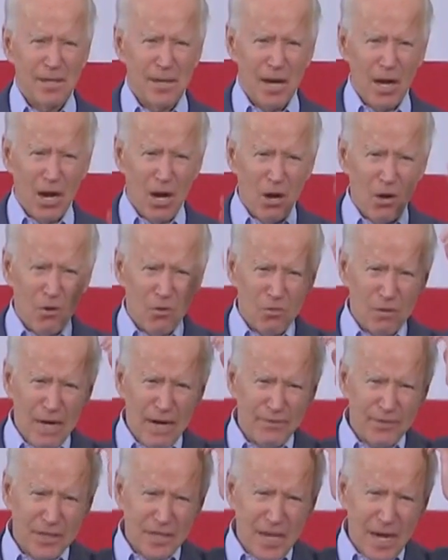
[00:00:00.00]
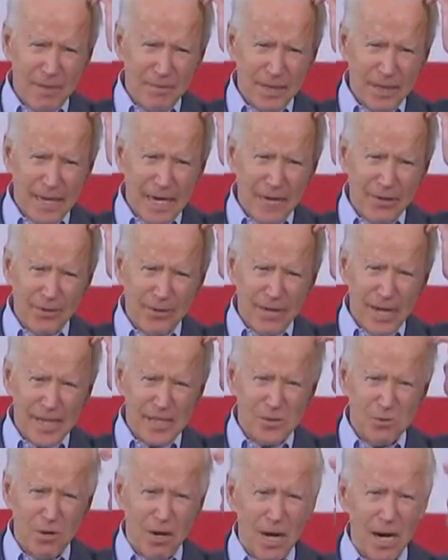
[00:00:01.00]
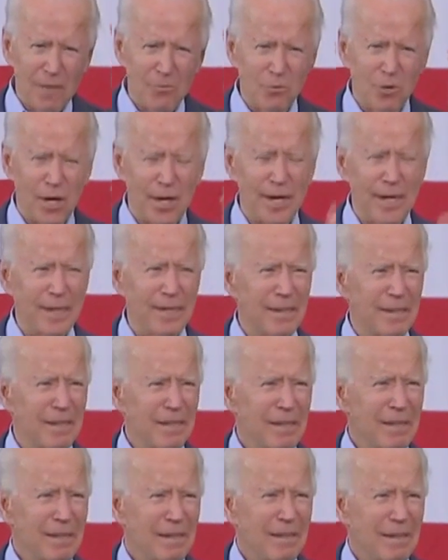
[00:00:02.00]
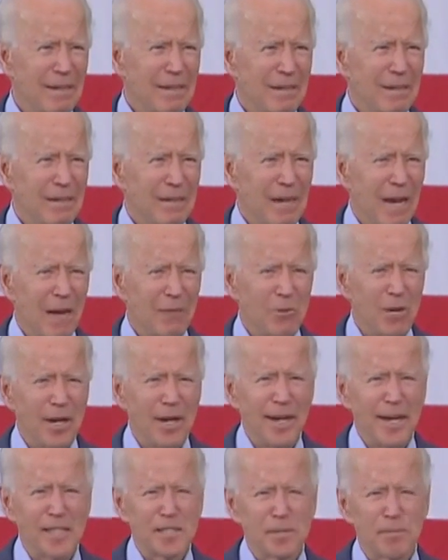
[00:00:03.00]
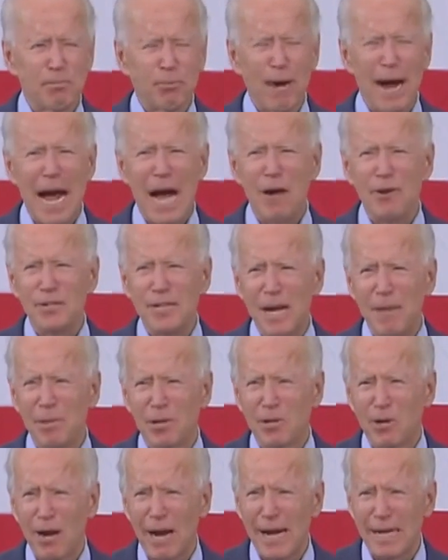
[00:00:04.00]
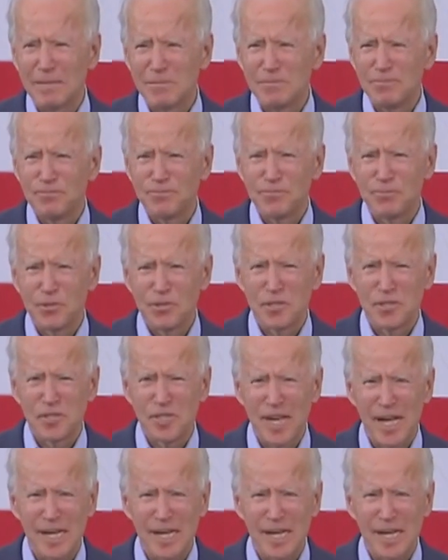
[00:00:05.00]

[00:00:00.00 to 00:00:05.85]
You know, we have to come together. That's why I'm running. I'm running as a proud Democrat for the